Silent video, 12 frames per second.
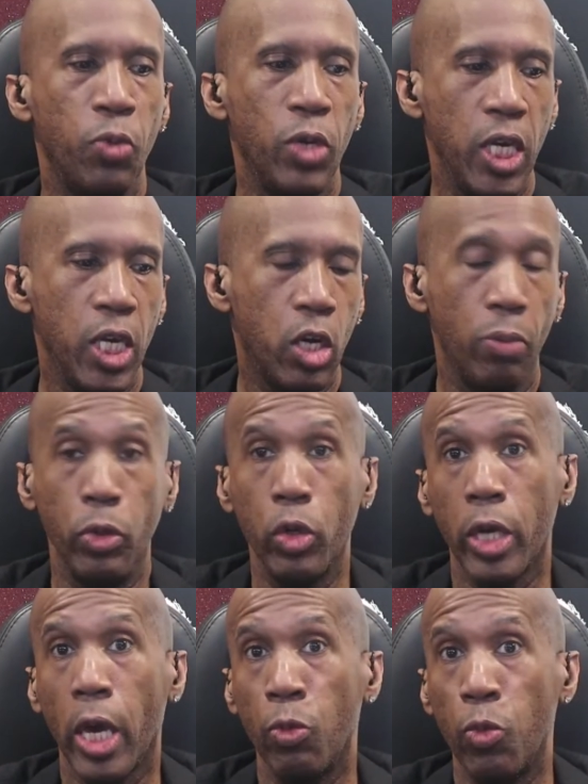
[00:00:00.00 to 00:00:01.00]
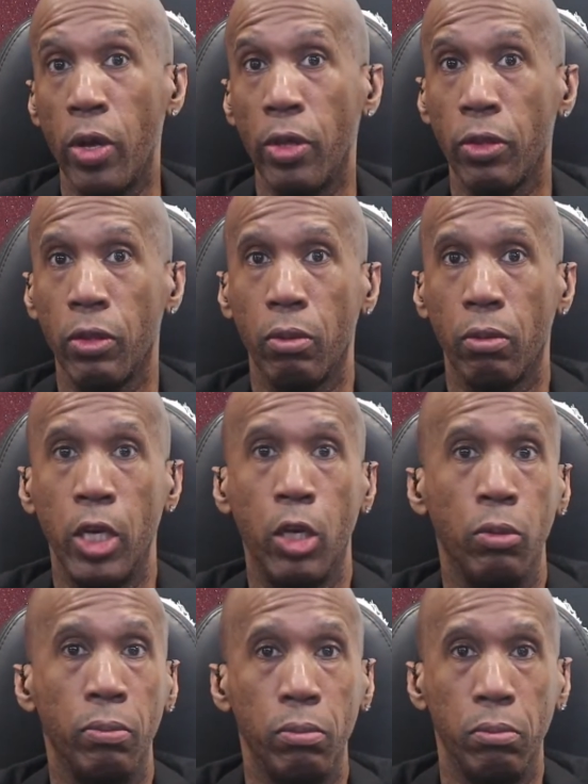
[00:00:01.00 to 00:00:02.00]
communicate with,
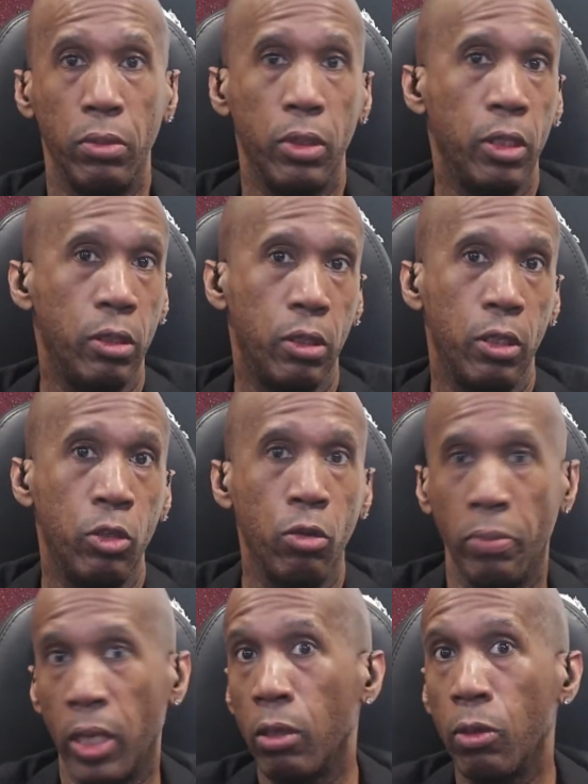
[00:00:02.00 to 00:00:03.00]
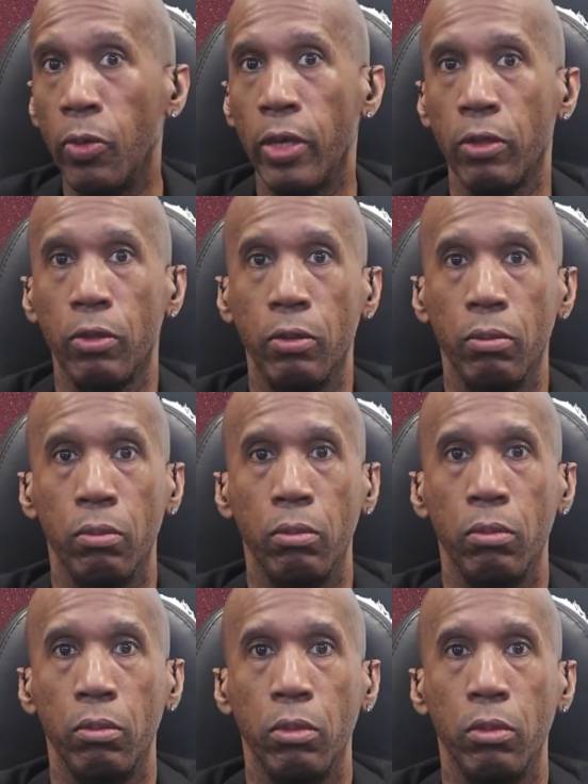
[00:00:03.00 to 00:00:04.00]
intermingle with,
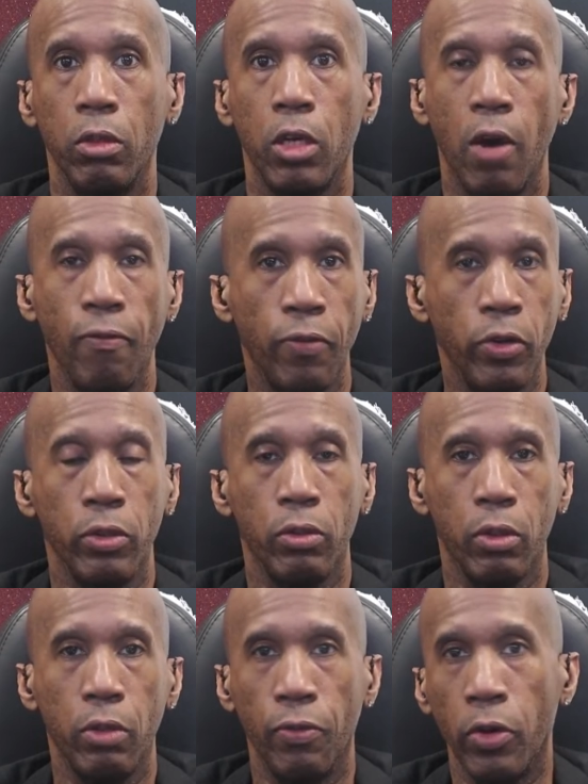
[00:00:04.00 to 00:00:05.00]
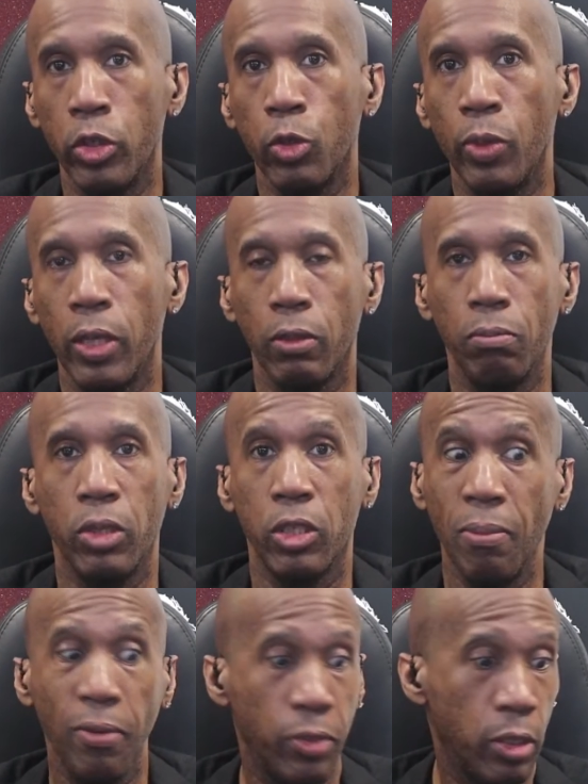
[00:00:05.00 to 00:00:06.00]
converse with? Because some
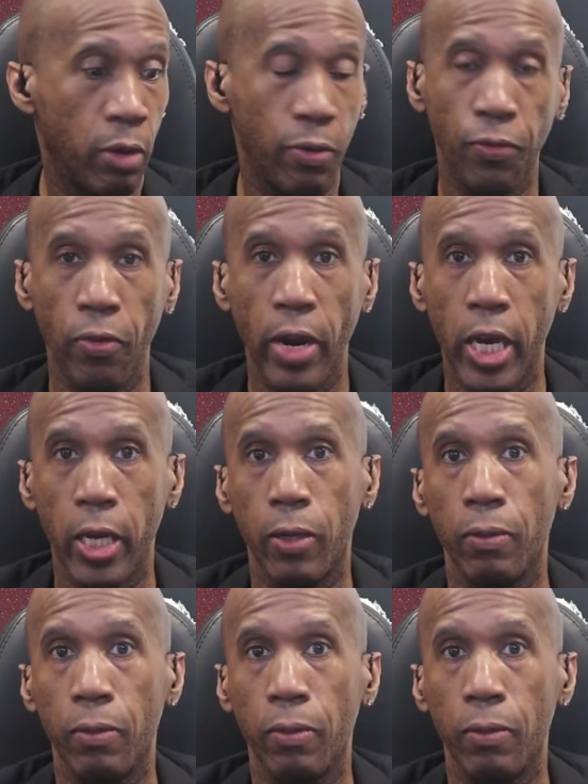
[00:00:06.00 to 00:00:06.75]
of us are afraid.